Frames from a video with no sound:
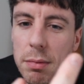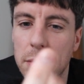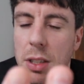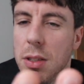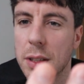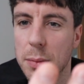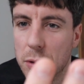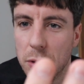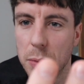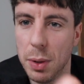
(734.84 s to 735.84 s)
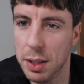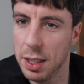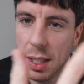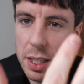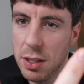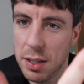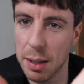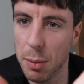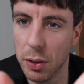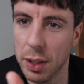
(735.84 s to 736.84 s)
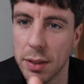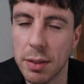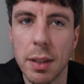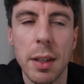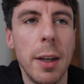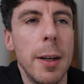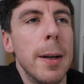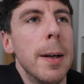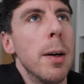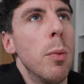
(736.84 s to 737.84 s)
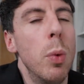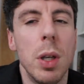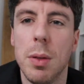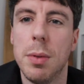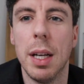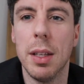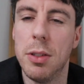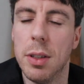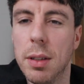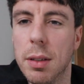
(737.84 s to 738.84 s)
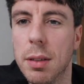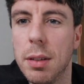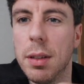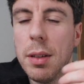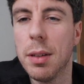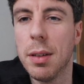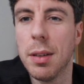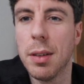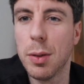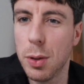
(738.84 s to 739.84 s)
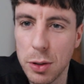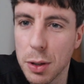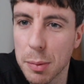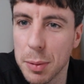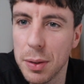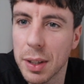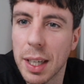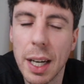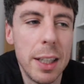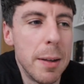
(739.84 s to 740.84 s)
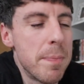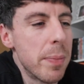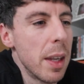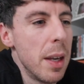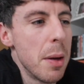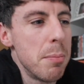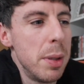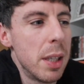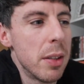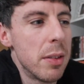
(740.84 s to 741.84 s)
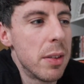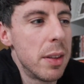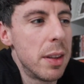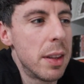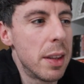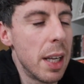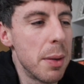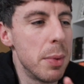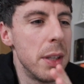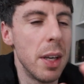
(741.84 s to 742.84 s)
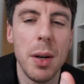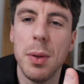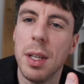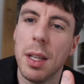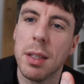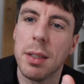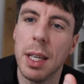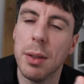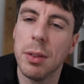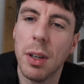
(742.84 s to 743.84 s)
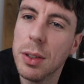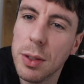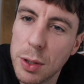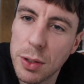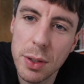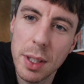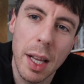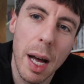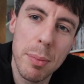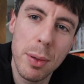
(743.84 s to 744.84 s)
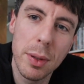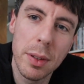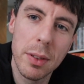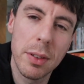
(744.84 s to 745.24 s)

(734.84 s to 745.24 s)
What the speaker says: Did you seem trustworthy? Did you seem honest? Were you diligent? Could you communicate? Because they were the only skills I understood at that point.